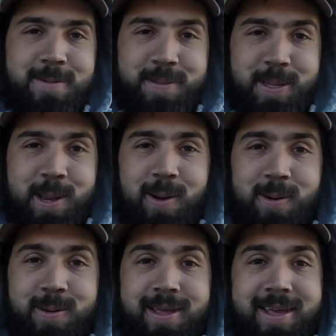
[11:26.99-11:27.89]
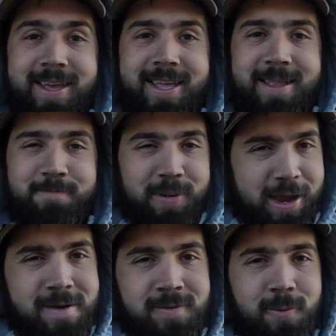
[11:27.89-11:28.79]
So be
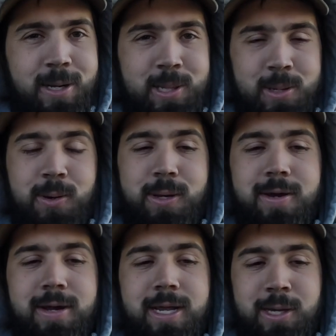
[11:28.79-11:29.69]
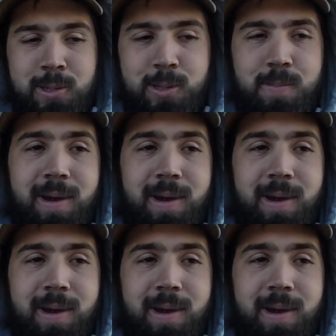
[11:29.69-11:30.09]
careful what tool you're going to use.